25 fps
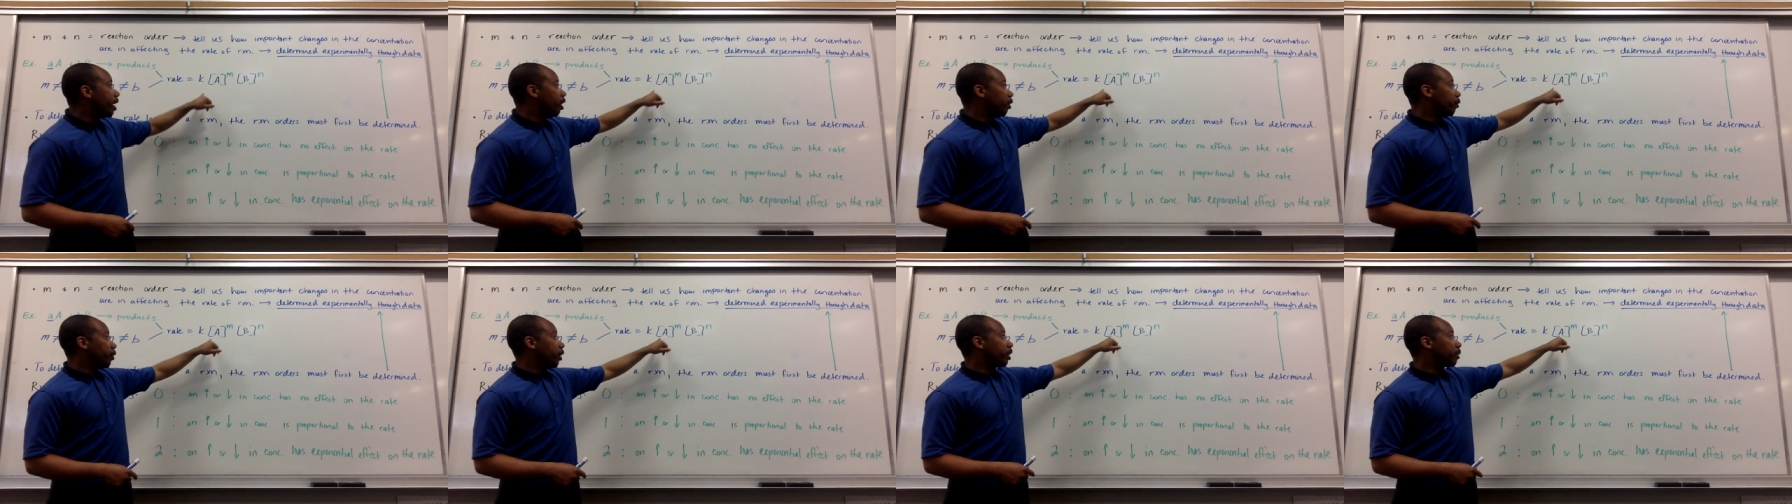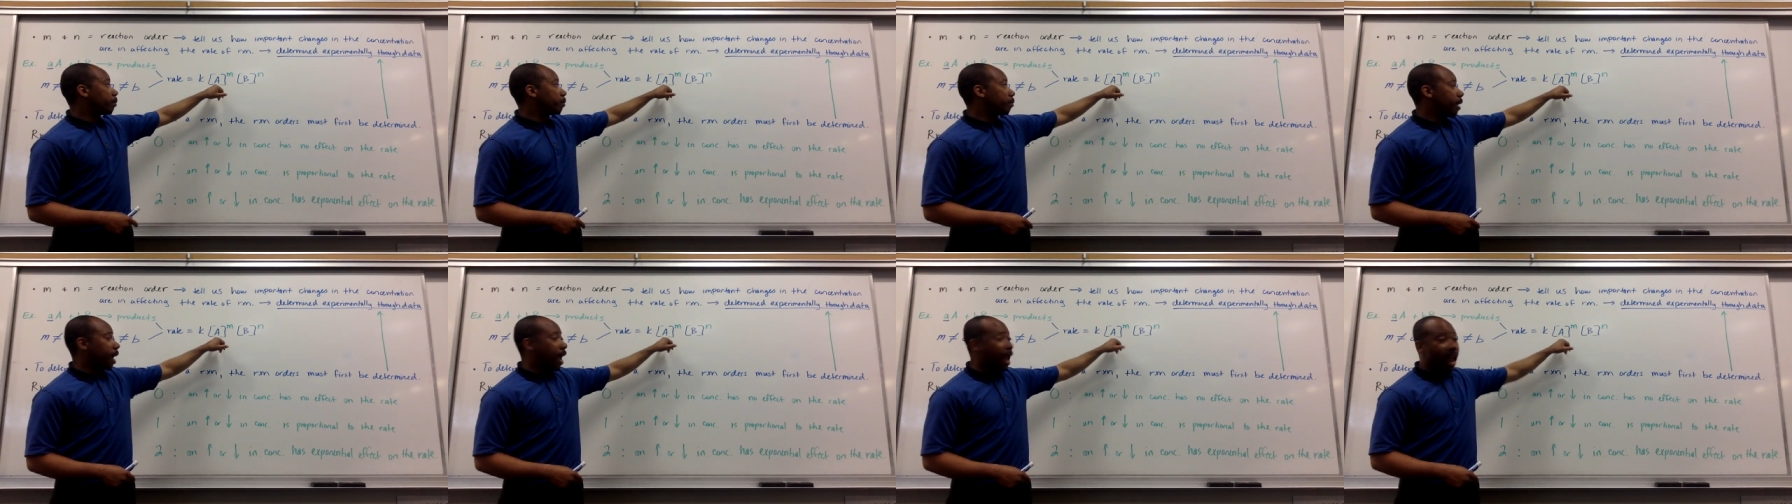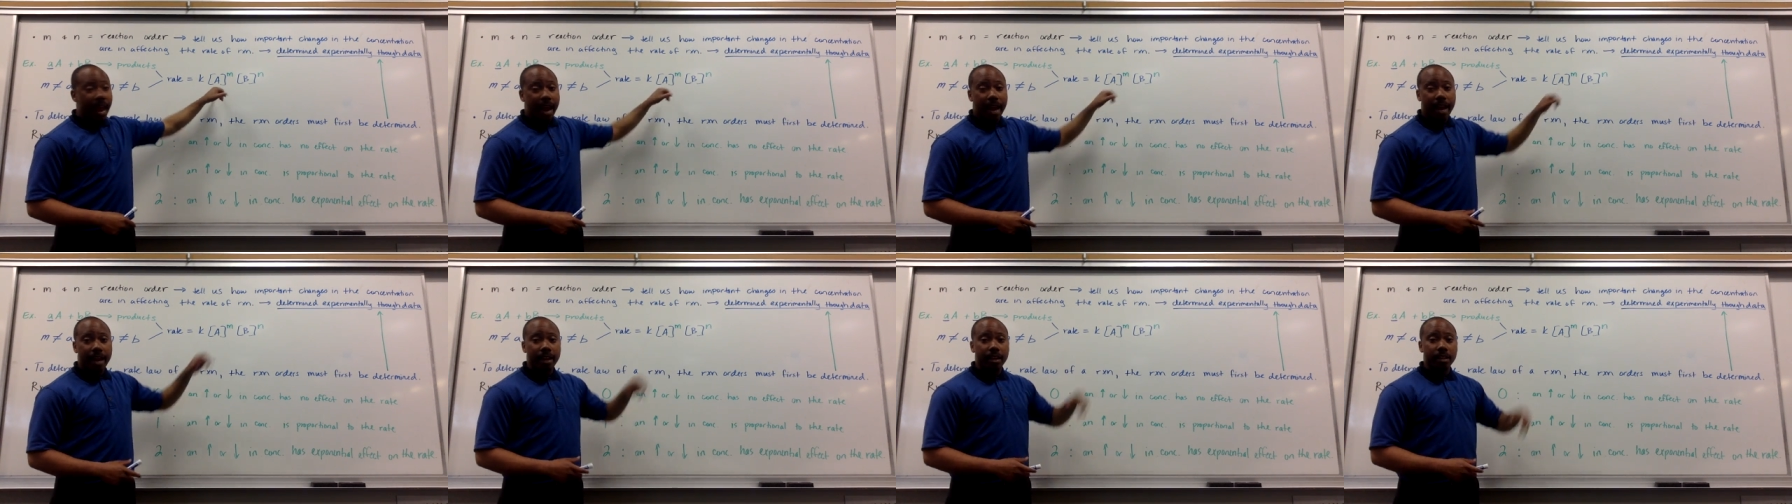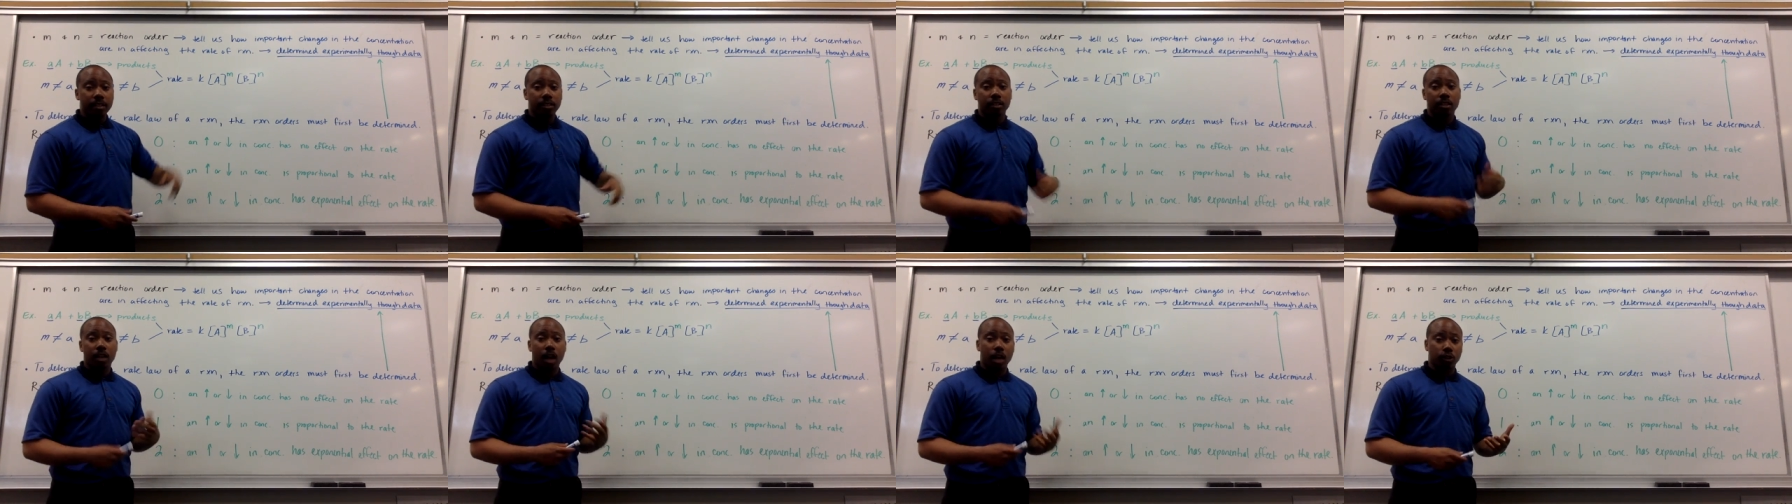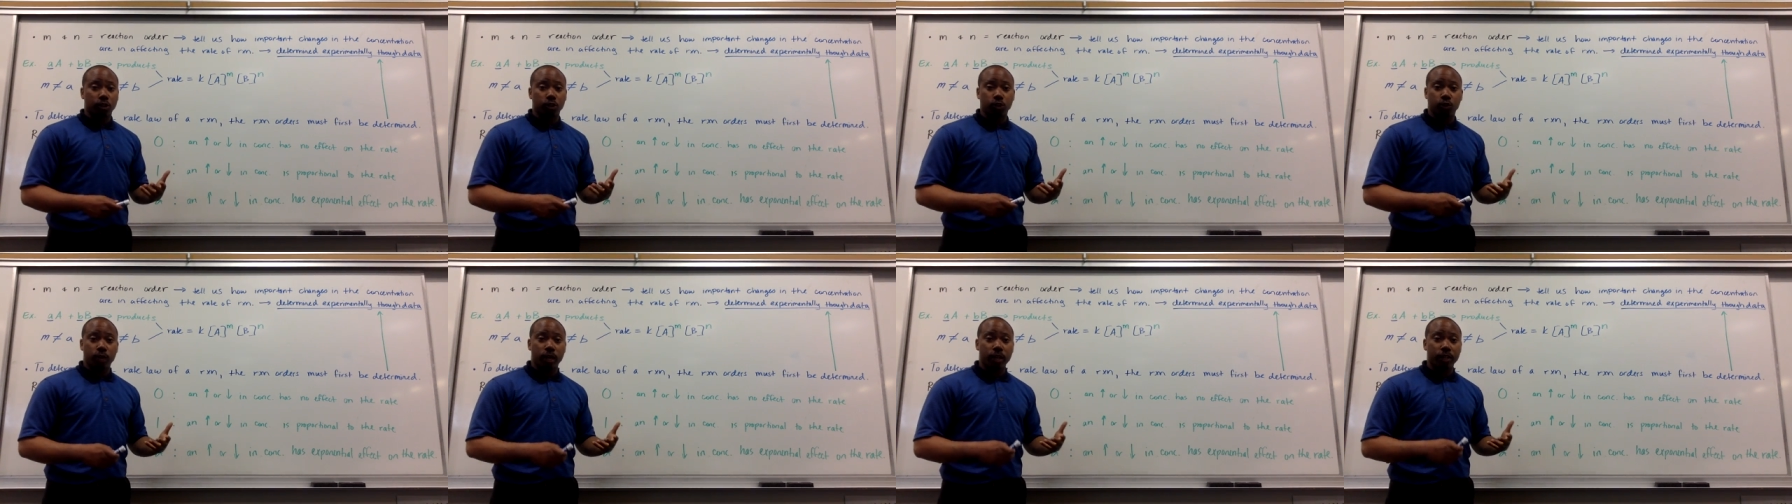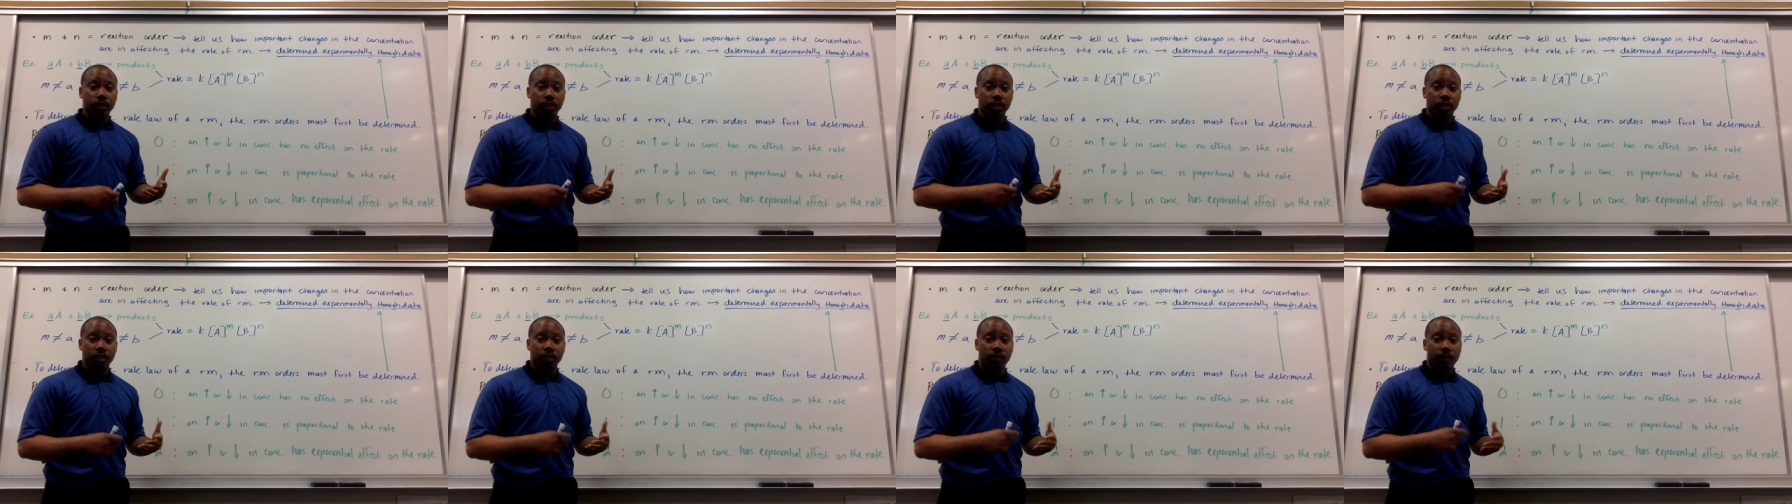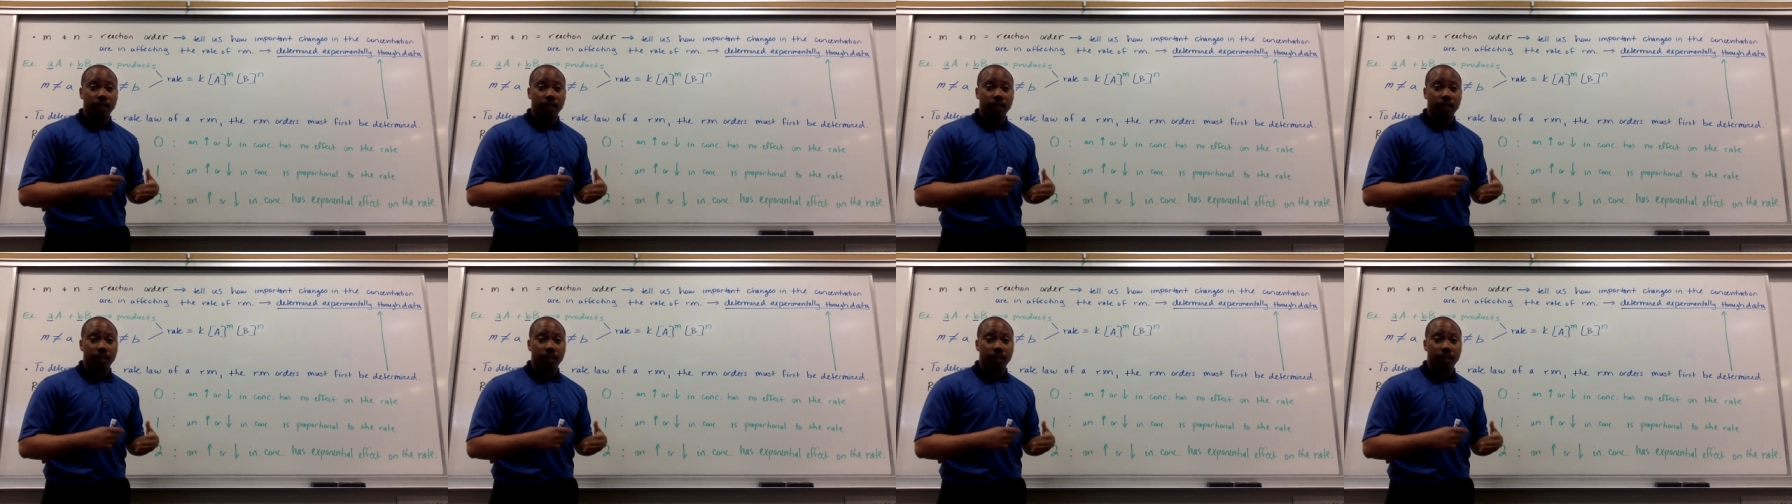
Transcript: increase A's concentration,